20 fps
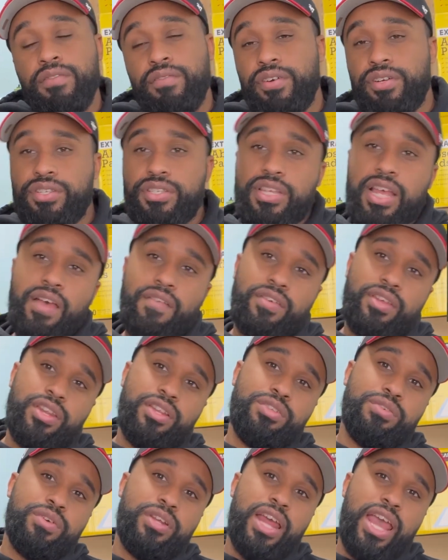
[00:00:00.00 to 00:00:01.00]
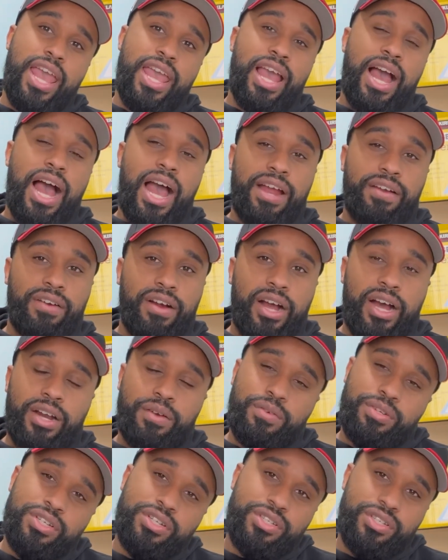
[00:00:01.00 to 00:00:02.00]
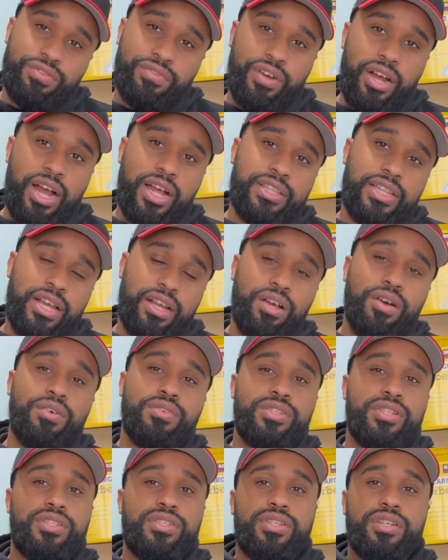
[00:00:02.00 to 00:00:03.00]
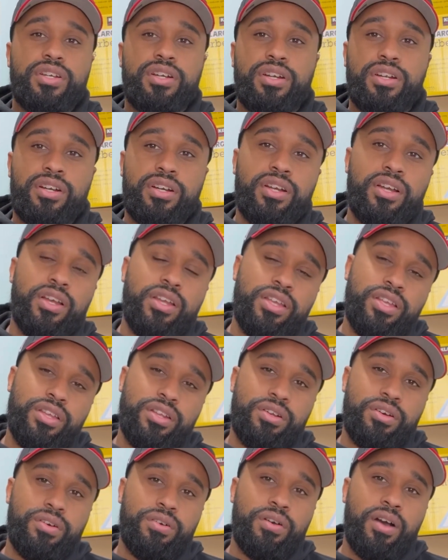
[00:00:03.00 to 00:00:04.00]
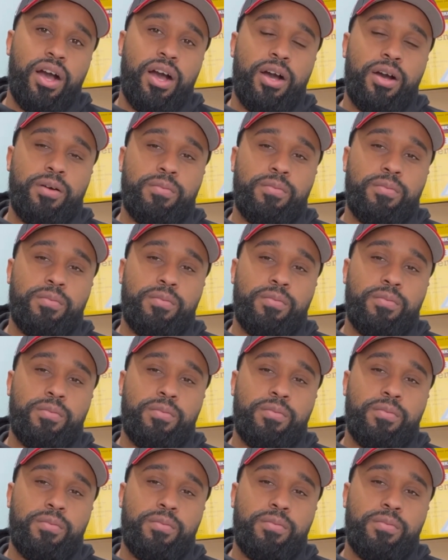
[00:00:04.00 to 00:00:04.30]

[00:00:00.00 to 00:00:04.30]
versus having to do an AI rod, which is a rod that goes into her, you know,